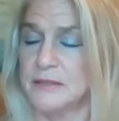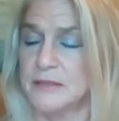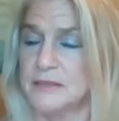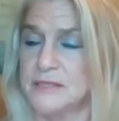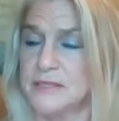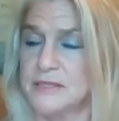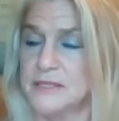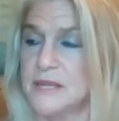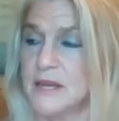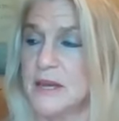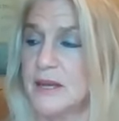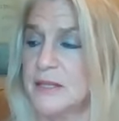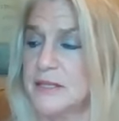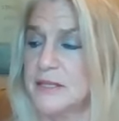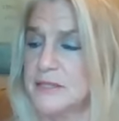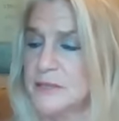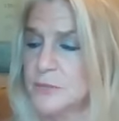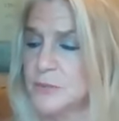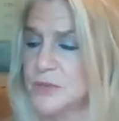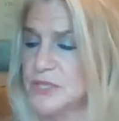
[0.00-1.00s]

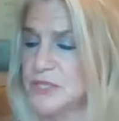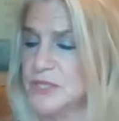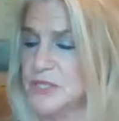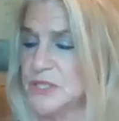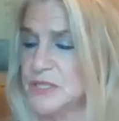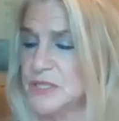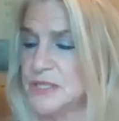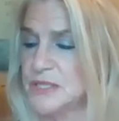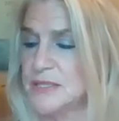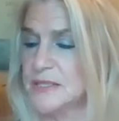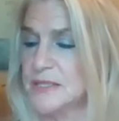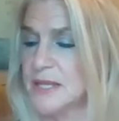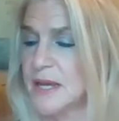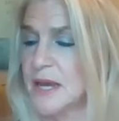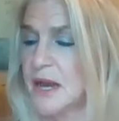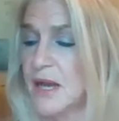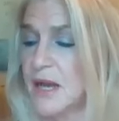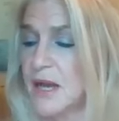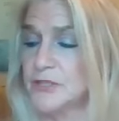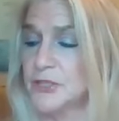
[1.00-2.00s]
discussed, which is
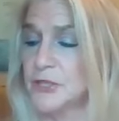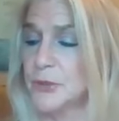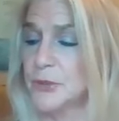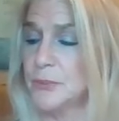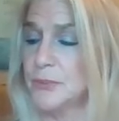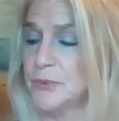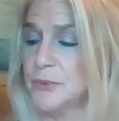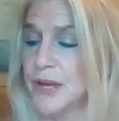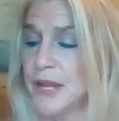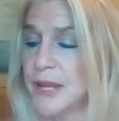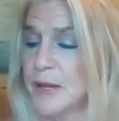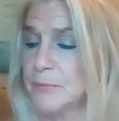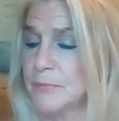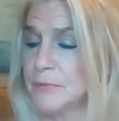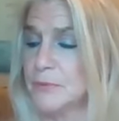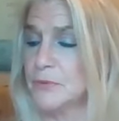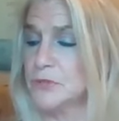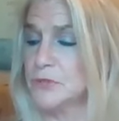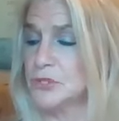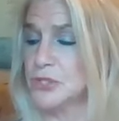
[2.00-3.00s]
October,
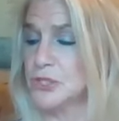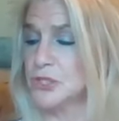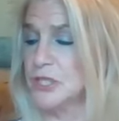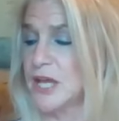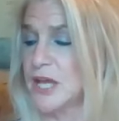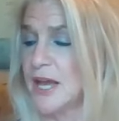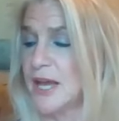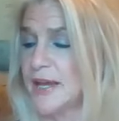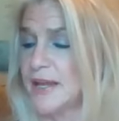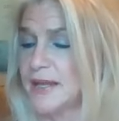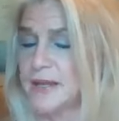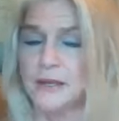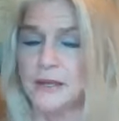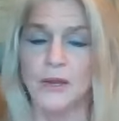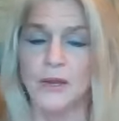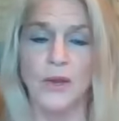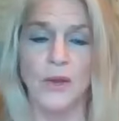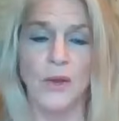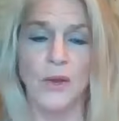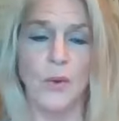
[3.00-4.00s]
April, July,
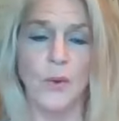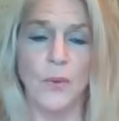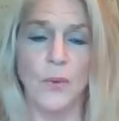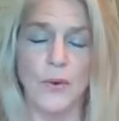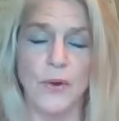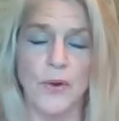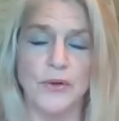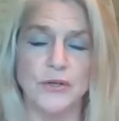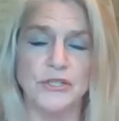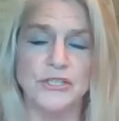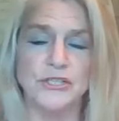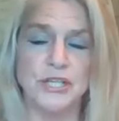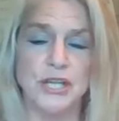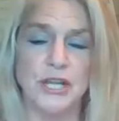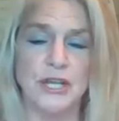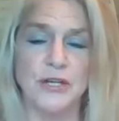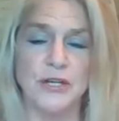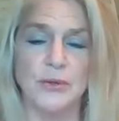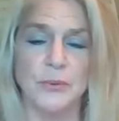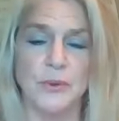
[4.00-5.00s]
or
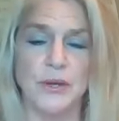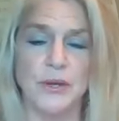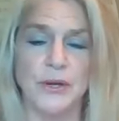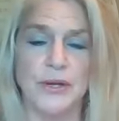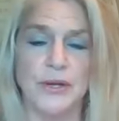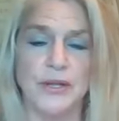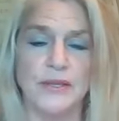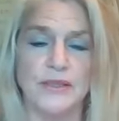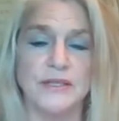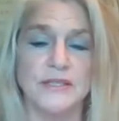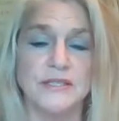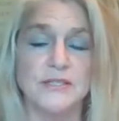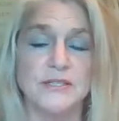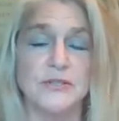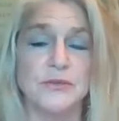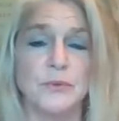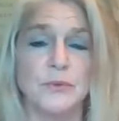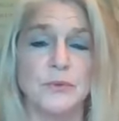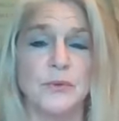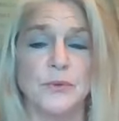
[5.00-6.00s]
January, this
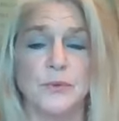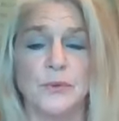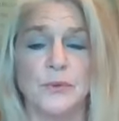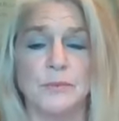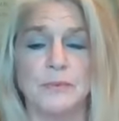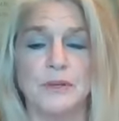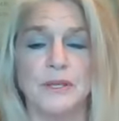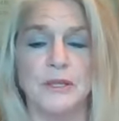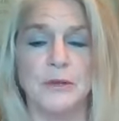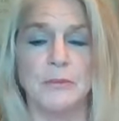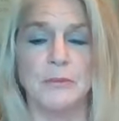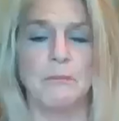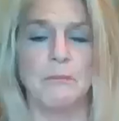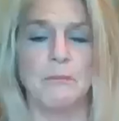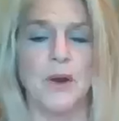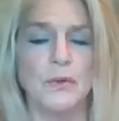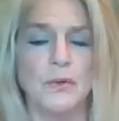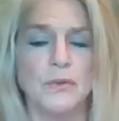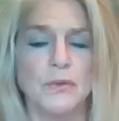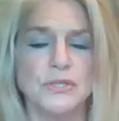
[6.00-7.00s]
new moon will be the
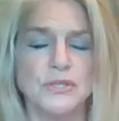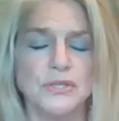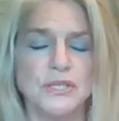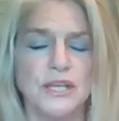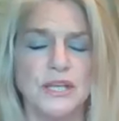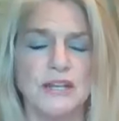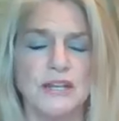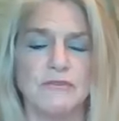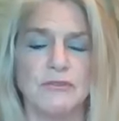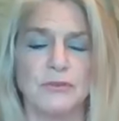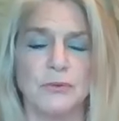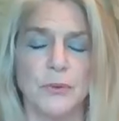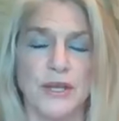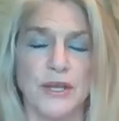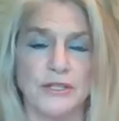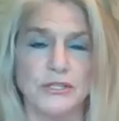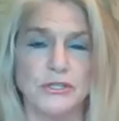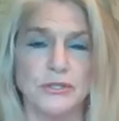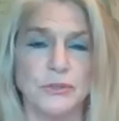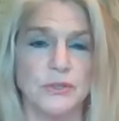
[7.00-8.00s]
most
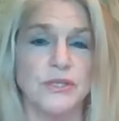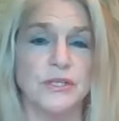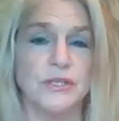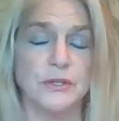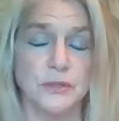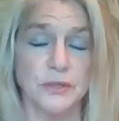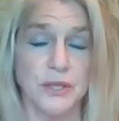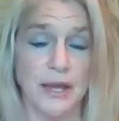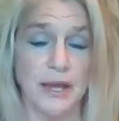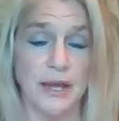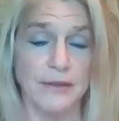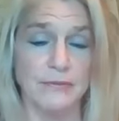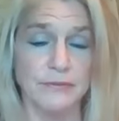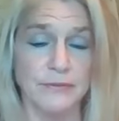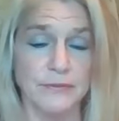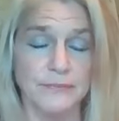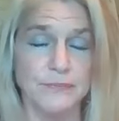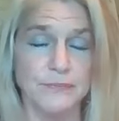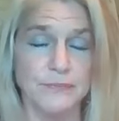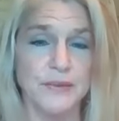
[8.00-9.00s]
influential in your life.
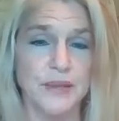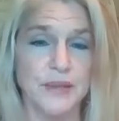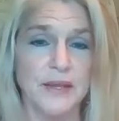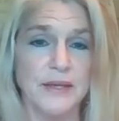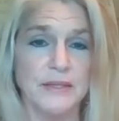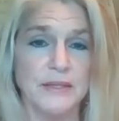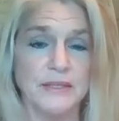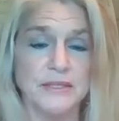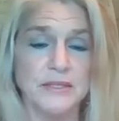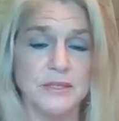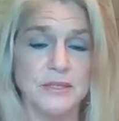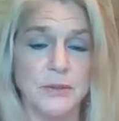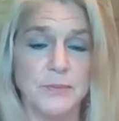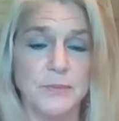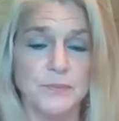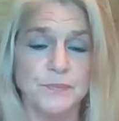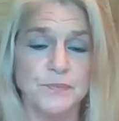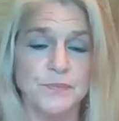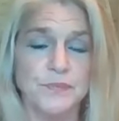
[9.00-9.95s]
So